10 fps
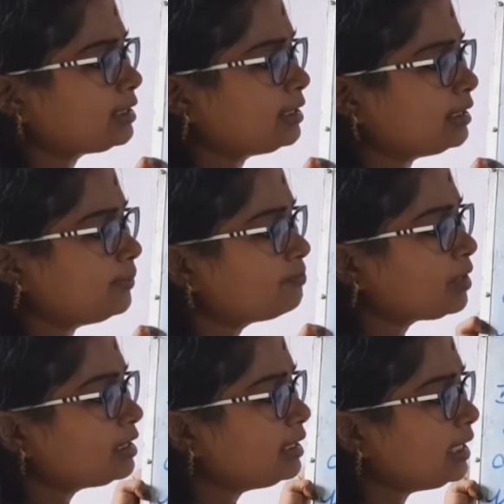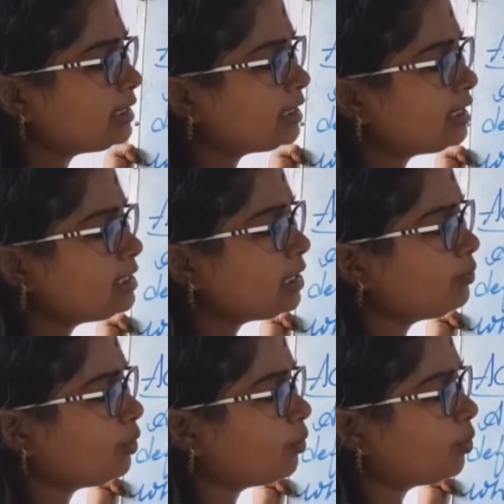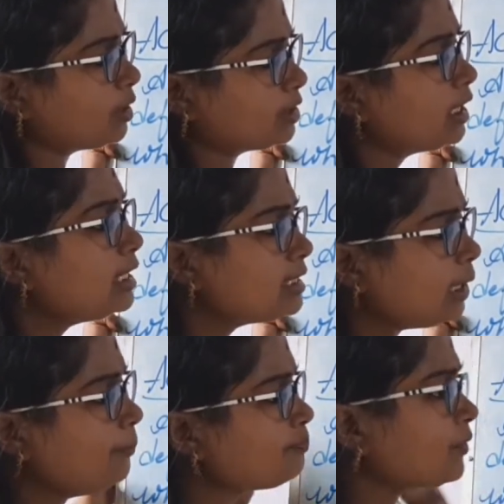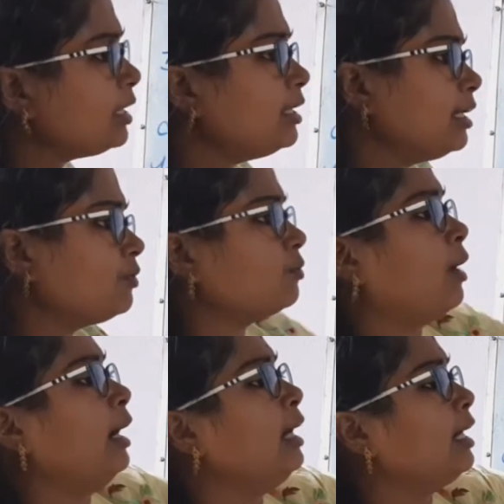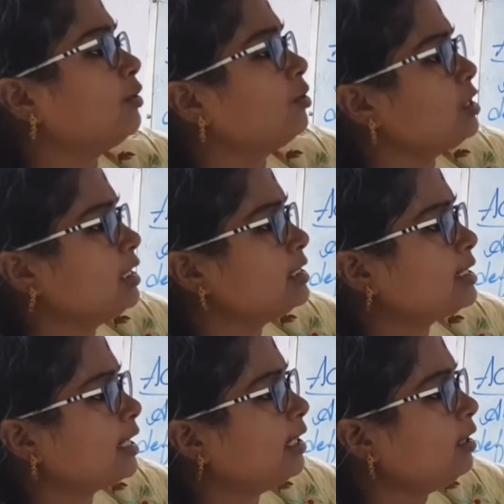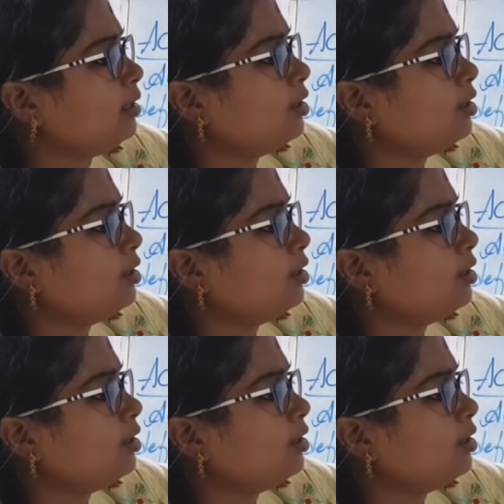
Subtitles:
C, CH3COOH. See, here one hydrogen is there.